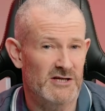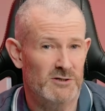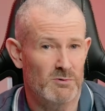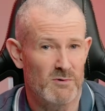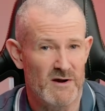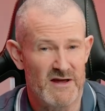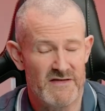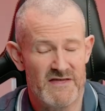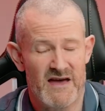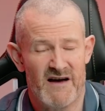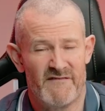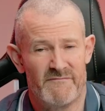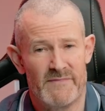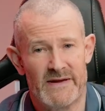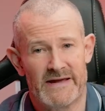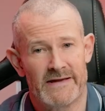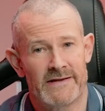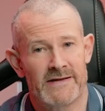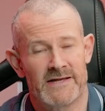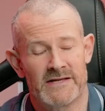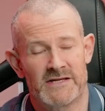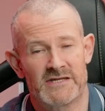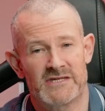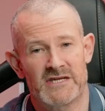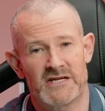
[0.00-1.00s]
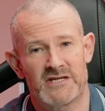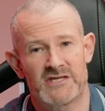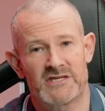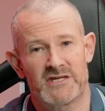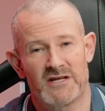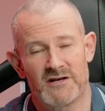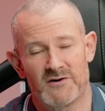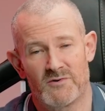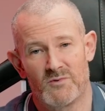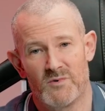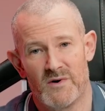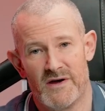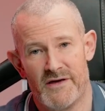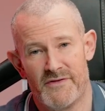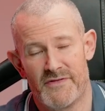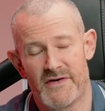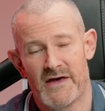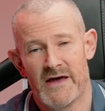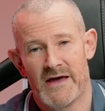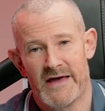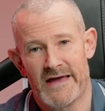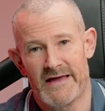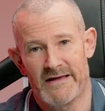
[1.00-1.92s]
suite that I've been consistent with,